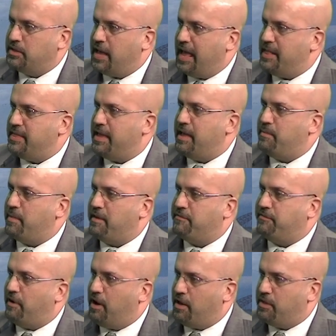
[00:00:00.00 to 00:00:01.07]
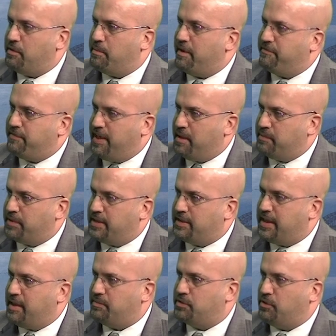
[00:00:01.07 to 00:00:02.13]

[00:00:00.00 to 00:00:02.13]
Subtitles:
and my father, my family came